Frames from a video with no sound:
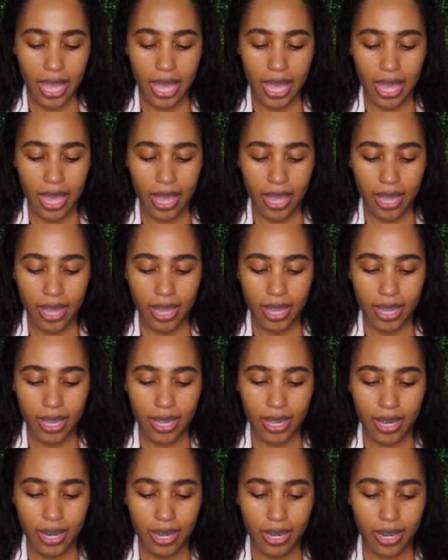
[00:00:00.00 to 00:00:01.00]

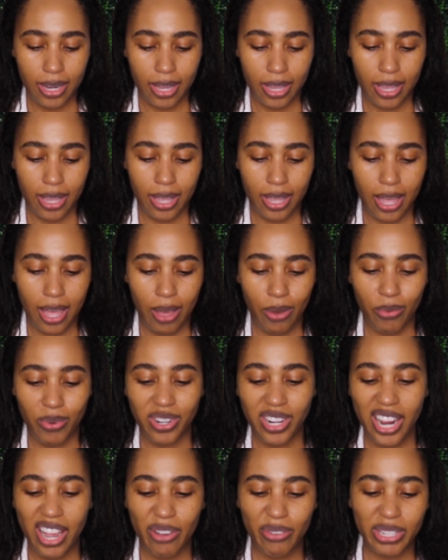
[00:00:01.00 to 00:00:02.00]
and I
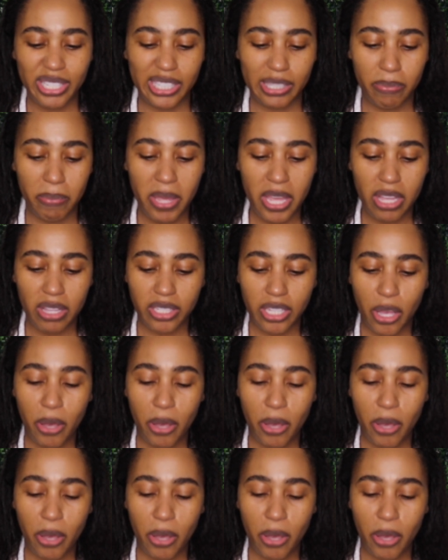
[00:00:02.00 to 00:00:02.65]
wonder how it smells.